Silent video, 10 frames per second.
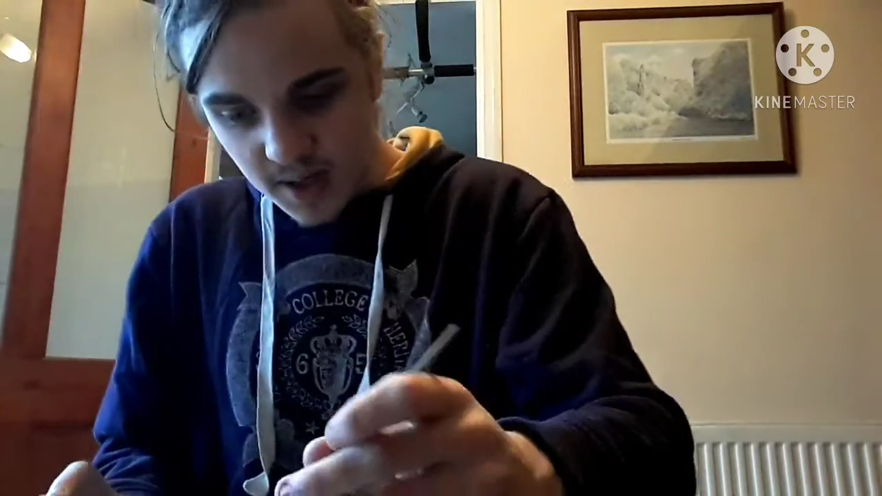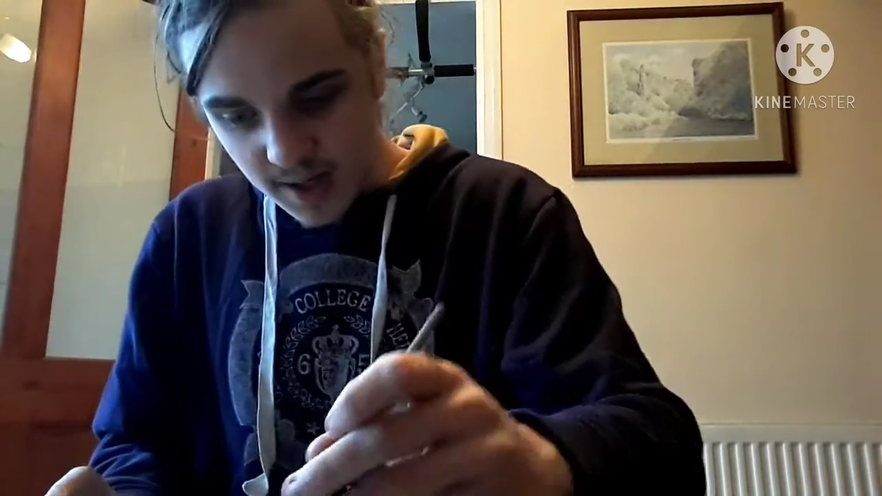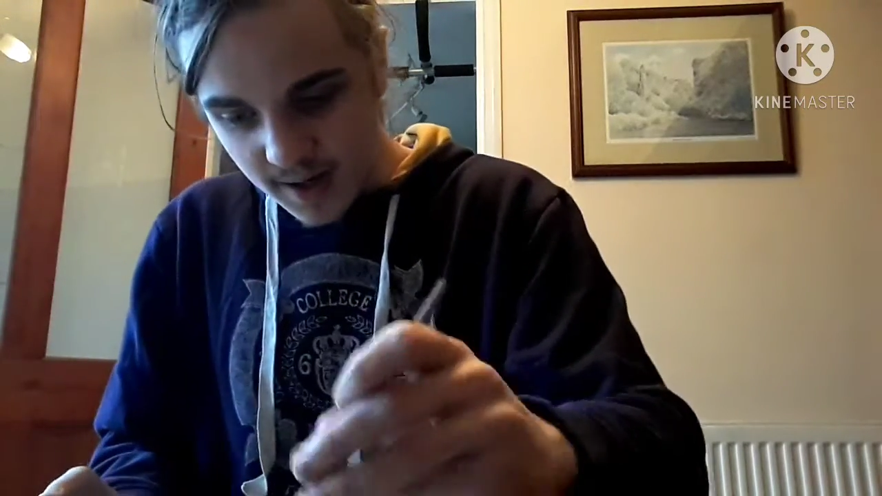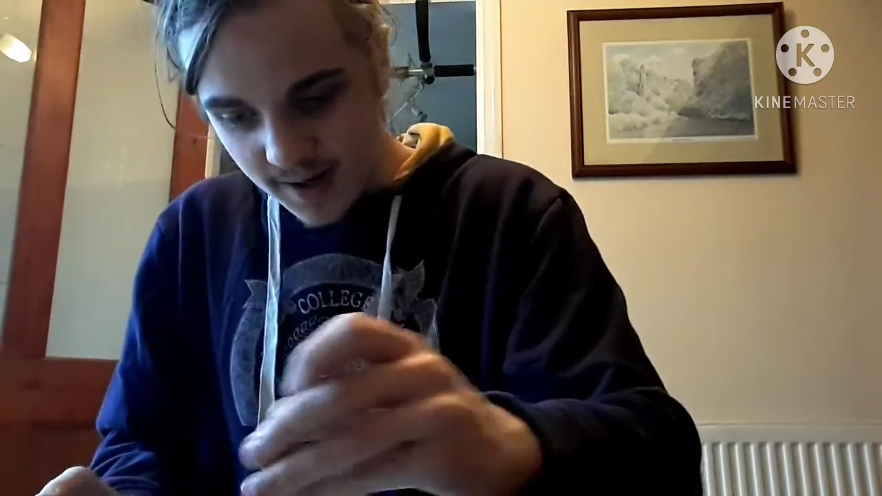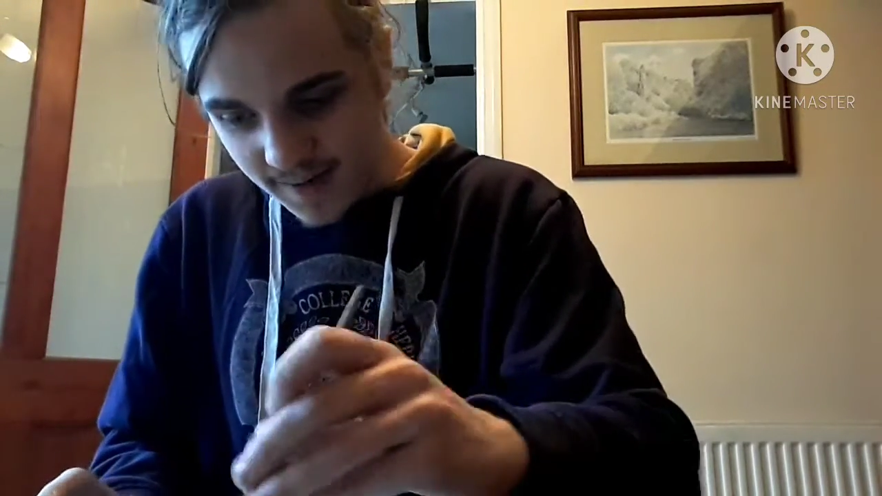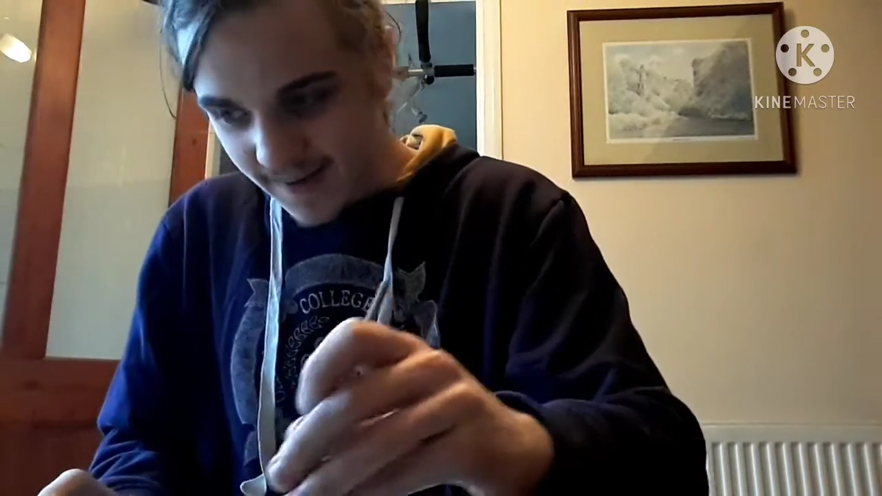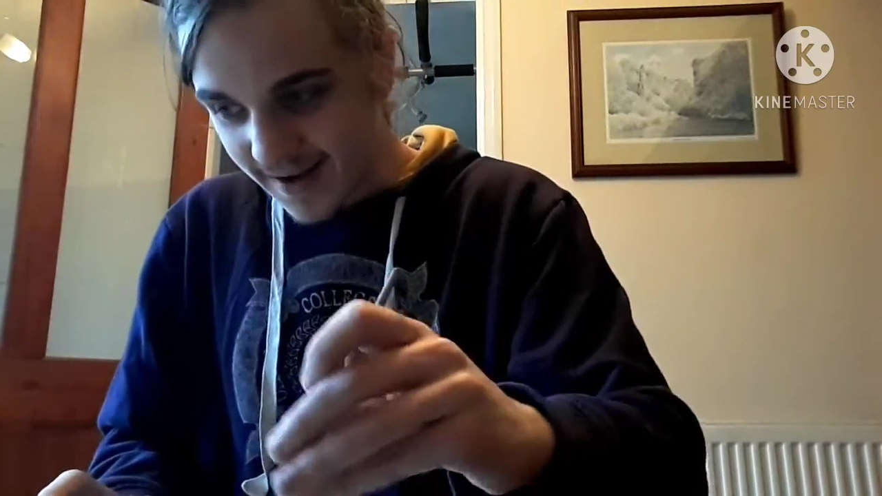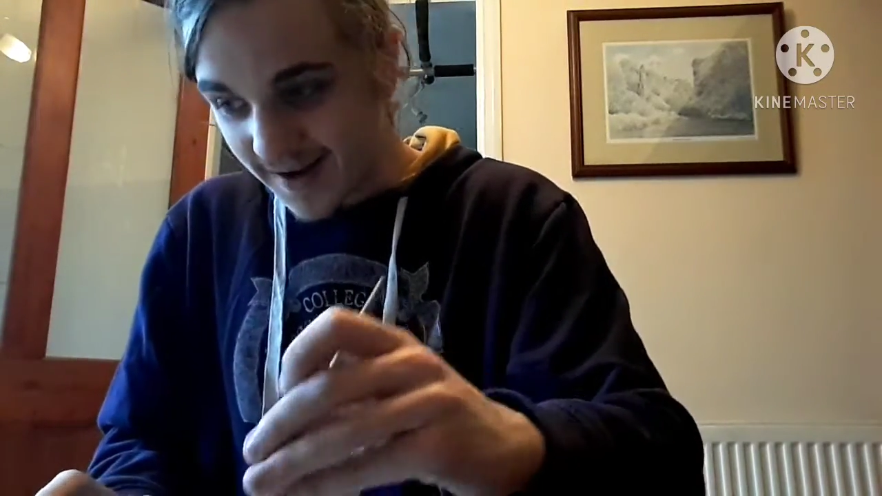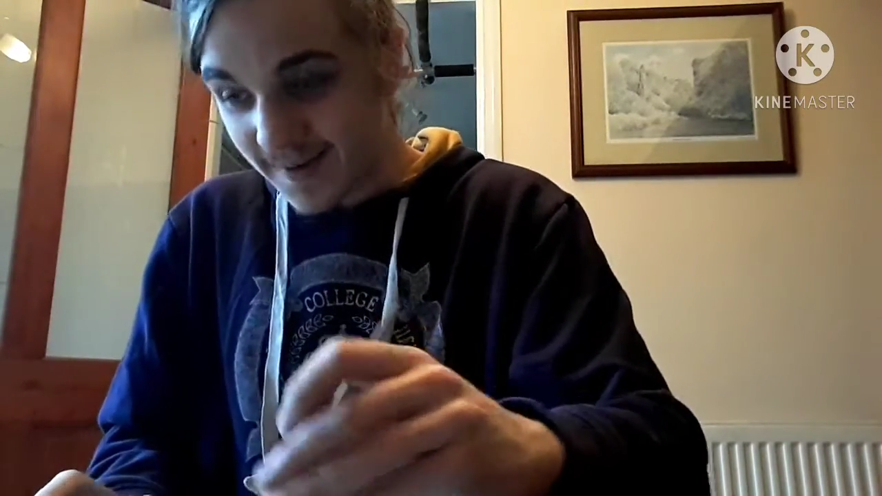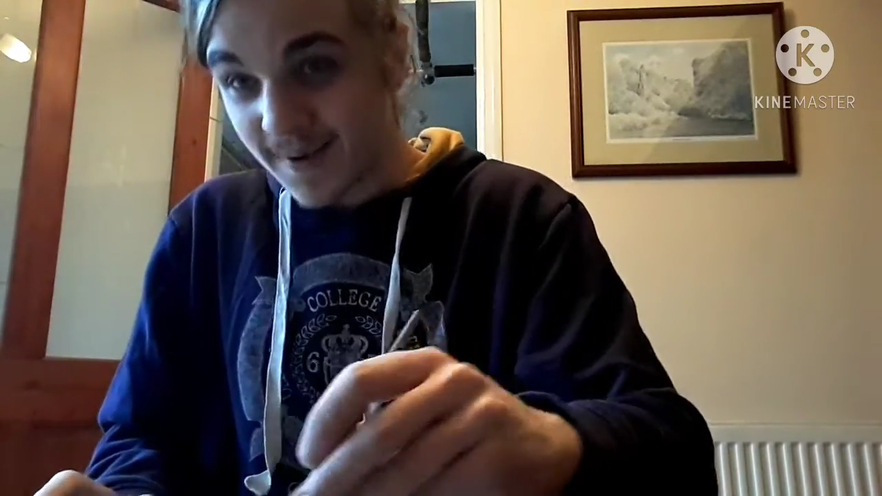oh my
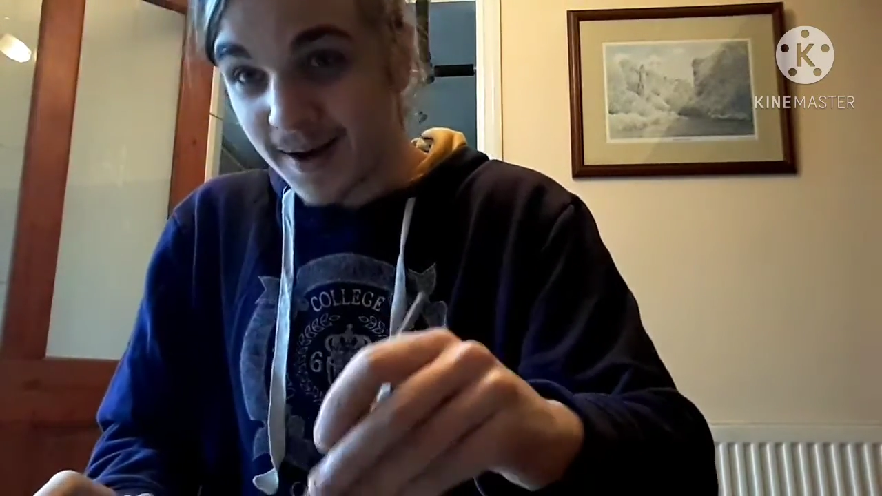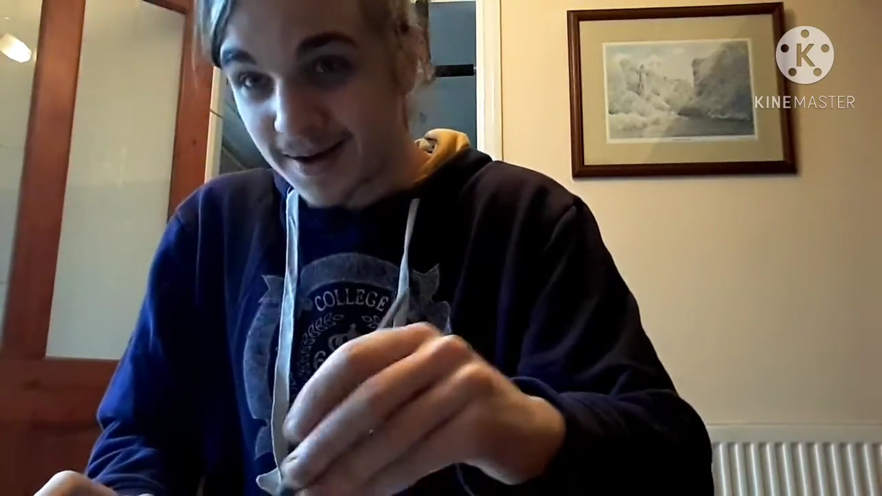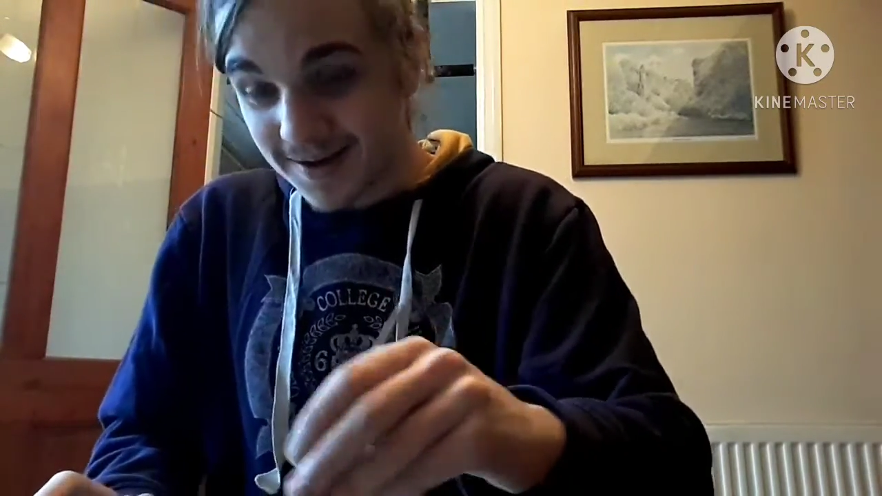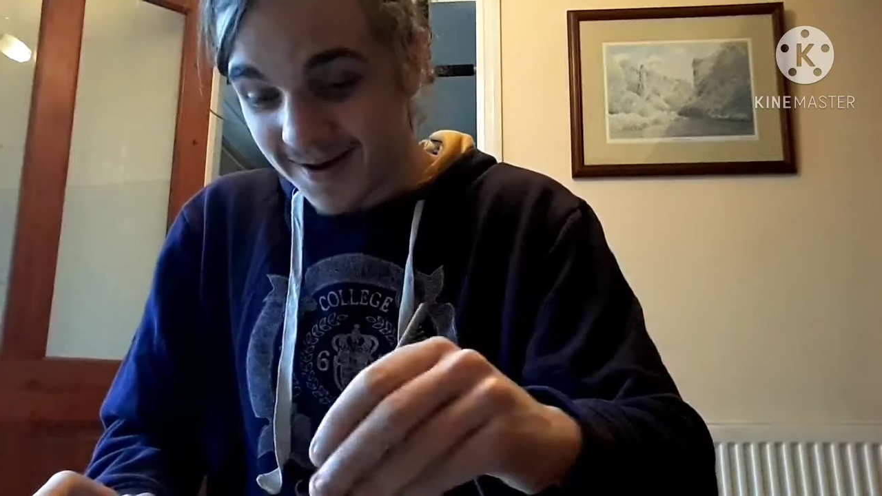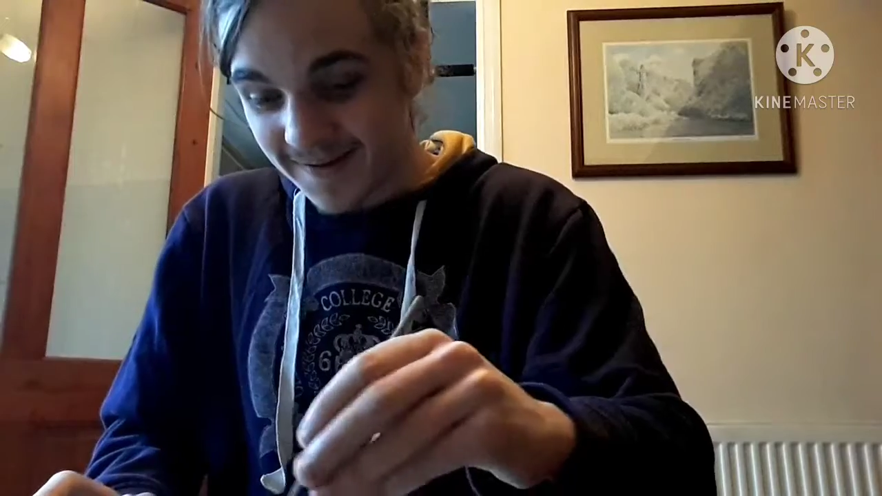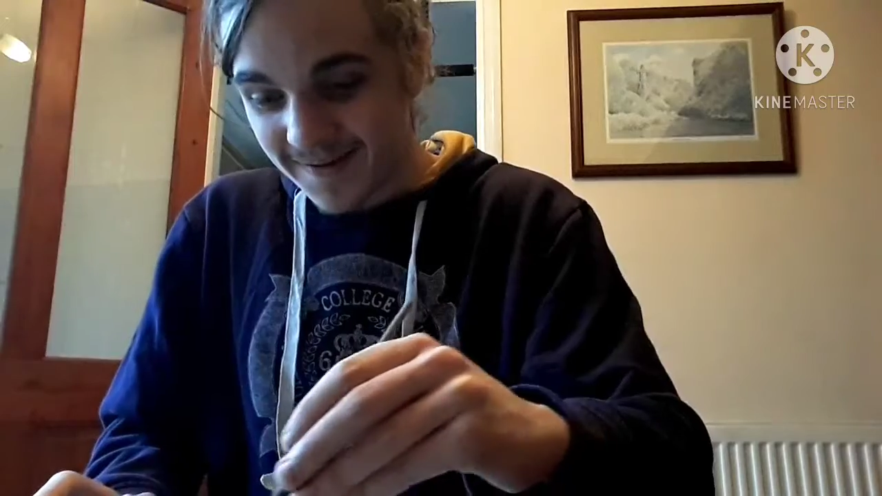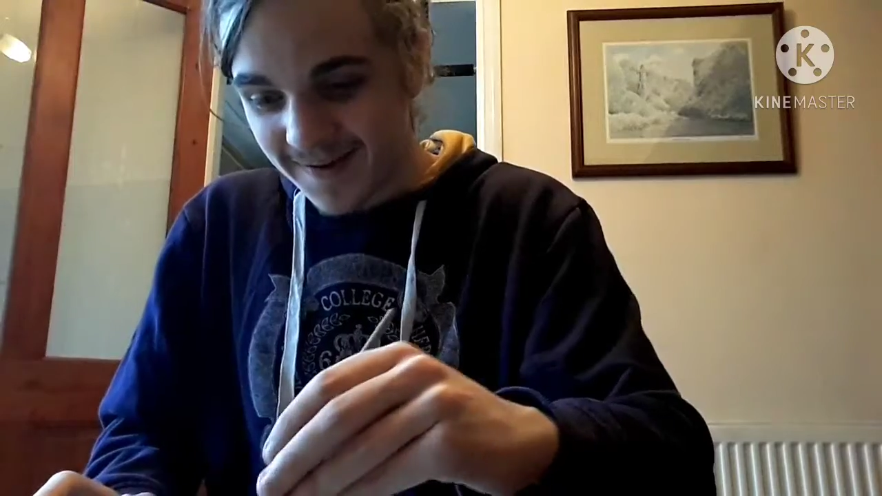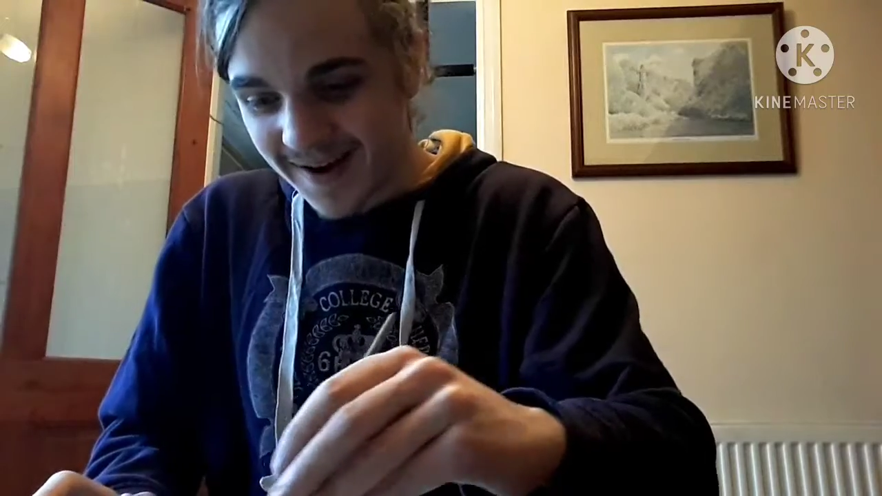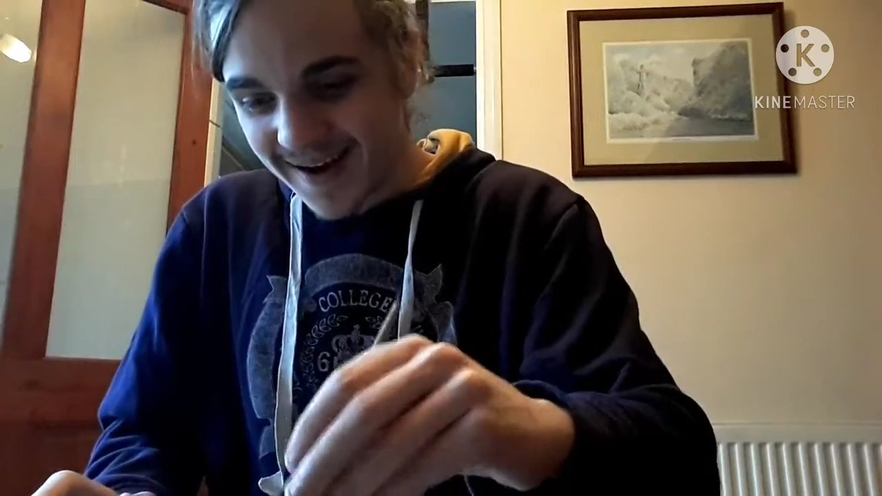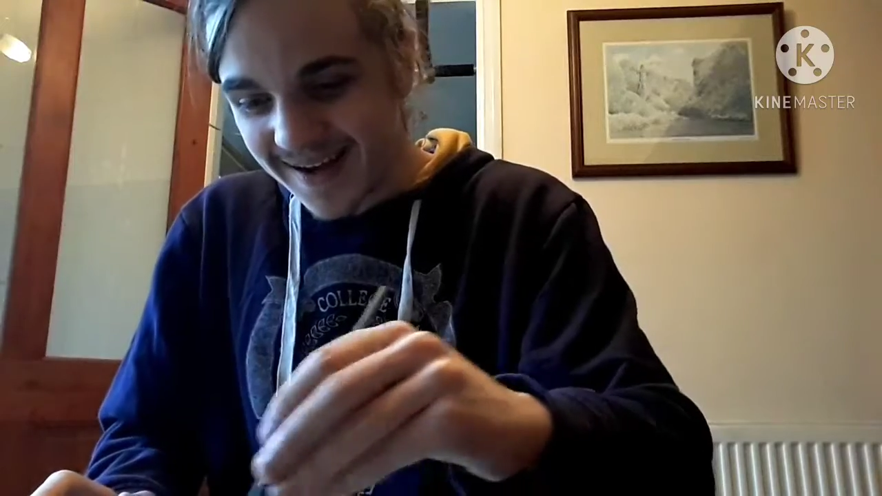god, I'm getting glue
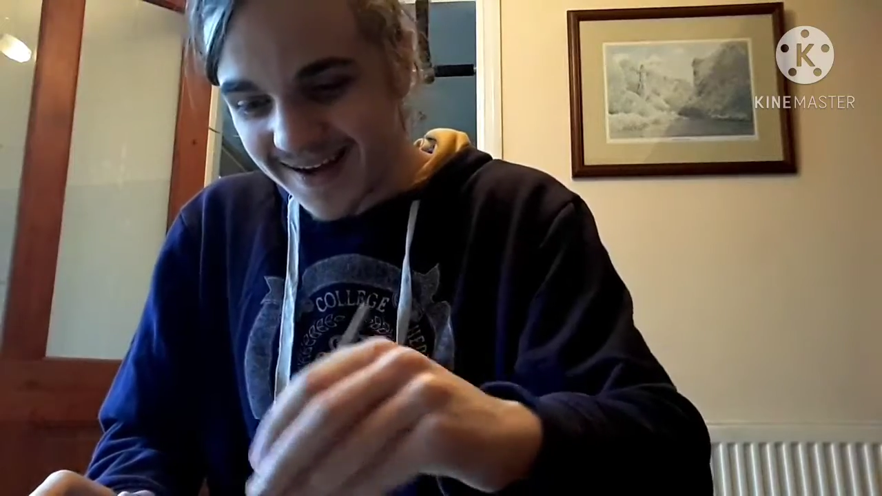everywhere.